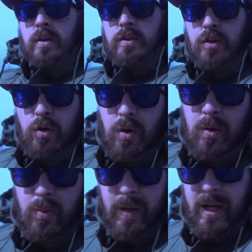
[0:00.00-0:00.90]
So
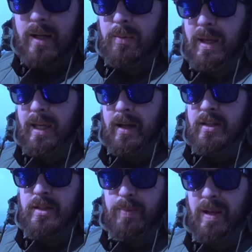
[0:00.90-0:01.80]
we had a wee
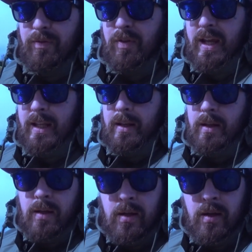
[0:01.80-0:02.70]
spit of rain.
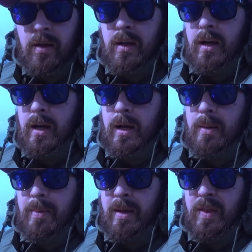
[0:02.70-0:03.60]

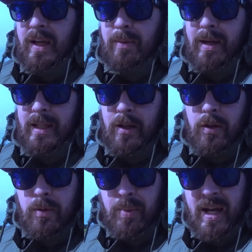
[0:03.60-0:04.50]
I think I'm getting
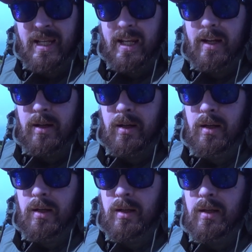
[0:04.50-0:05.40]
another bite here.
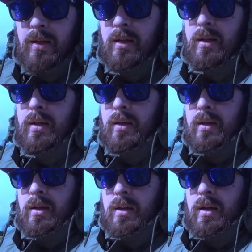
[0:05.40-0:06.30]

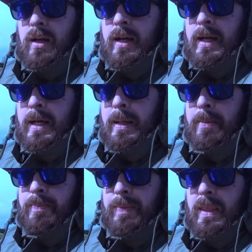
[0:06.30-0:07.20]

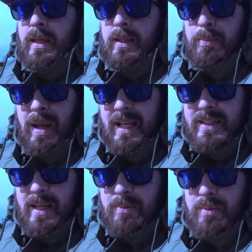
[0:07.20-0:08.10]
The pink
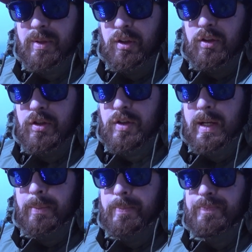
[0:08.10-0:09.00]
seems to be doing the
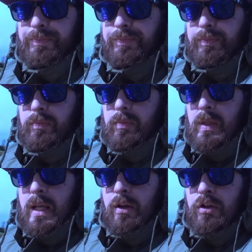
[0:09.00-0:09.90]
trick.
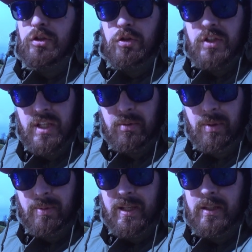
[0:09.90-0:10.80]
I'm going to show you in a
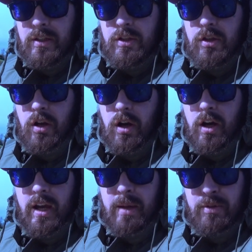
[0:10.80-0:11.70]
wee minute
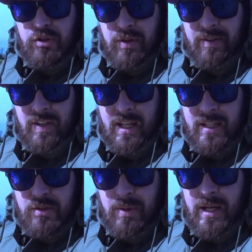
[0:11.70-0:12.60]
how I retrieve it
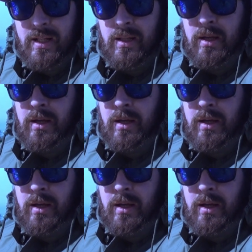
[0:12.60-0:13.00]
in as well.